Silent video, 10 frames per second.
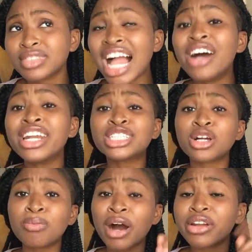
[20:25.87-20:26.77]
want to
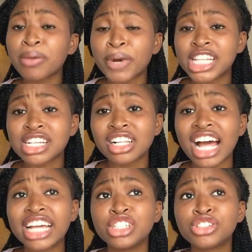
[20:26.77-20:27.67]
talk about a
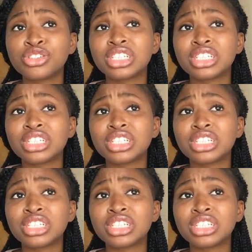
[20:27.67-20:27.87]
particular issue.